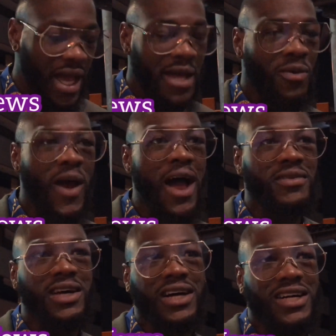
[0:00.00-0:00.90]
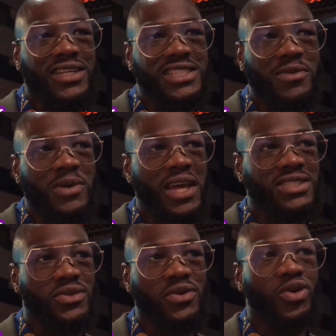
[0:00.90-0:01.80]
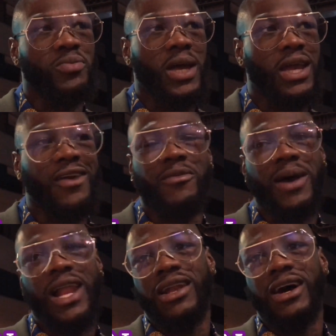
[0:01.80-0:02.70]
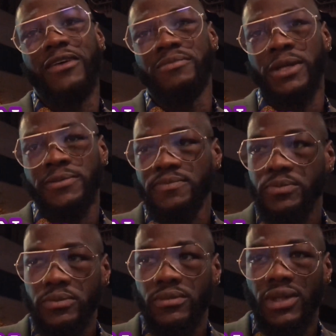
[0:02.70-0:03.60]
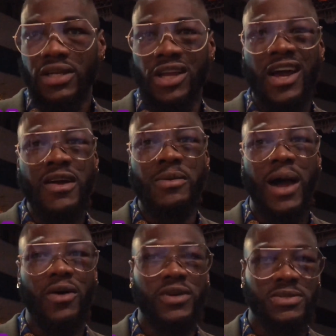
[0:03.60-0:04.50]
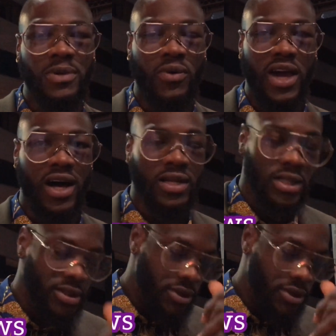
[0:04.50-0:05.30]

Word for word: and around the, uh, the CBS crew, man. Everybody loved me. You know, everybody wished me well,